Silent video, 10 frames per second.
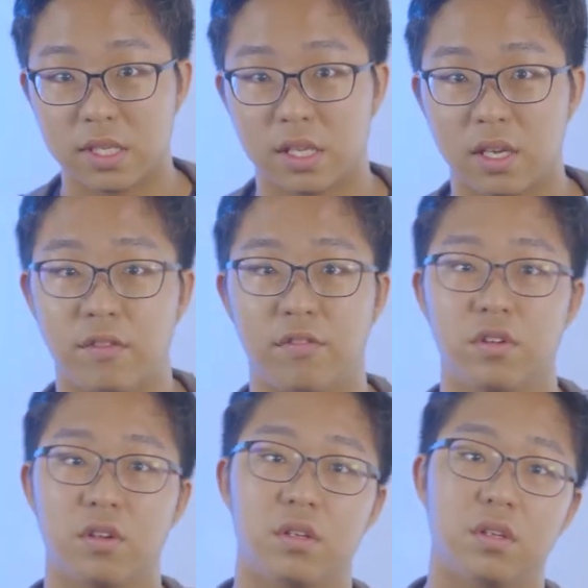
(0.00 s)
safe,
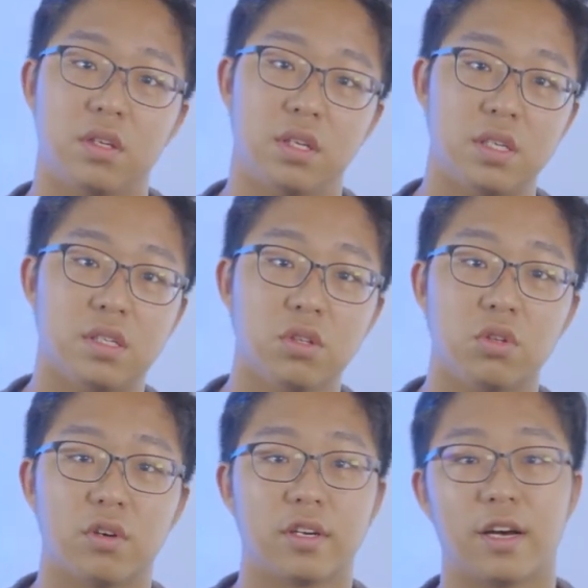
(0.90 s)
listen
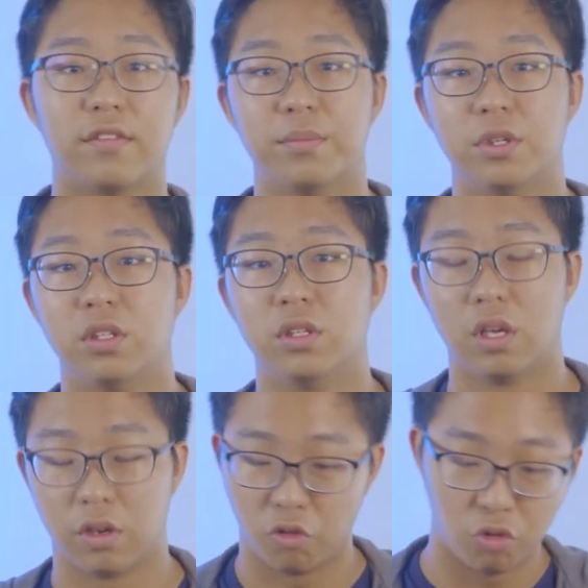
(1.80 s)
to your government,
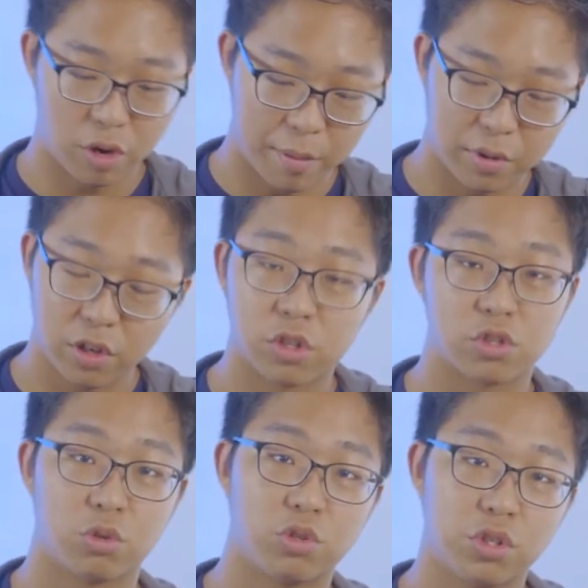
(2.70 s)
remember your
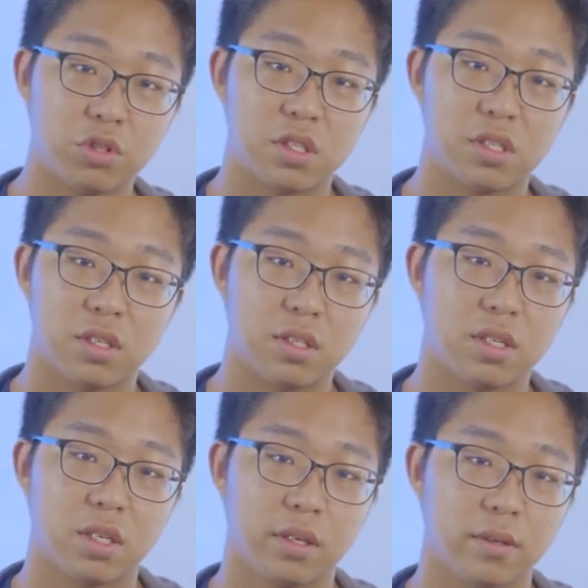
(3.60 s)
social
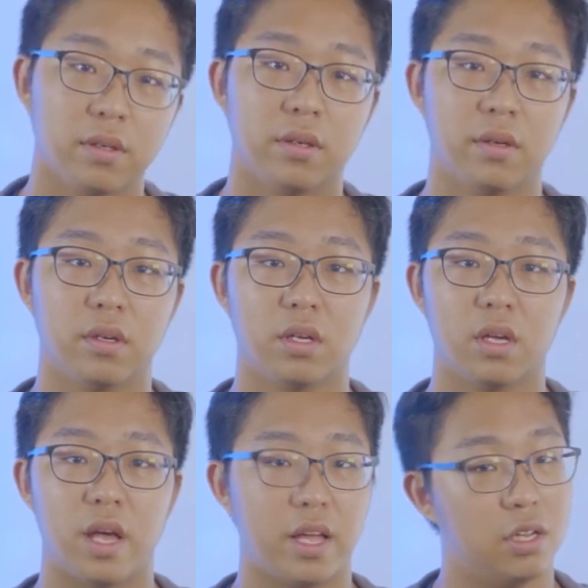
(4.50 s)
distancing,
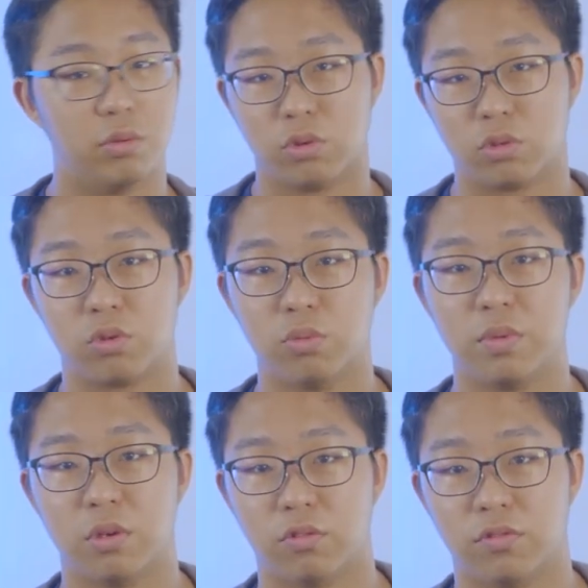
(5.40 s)
and it will soon
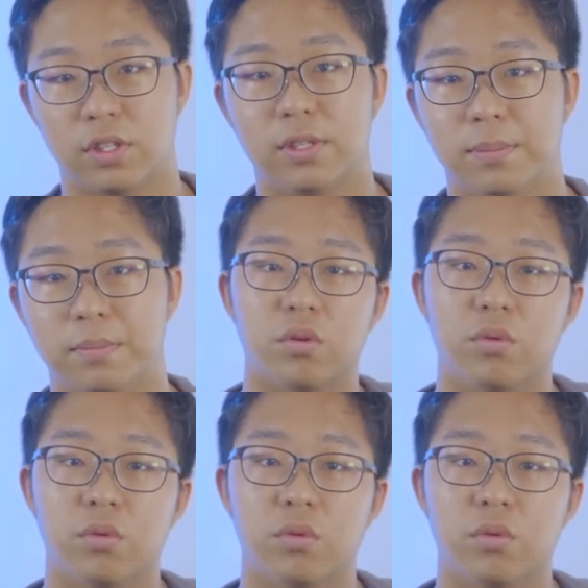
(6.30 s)
be over.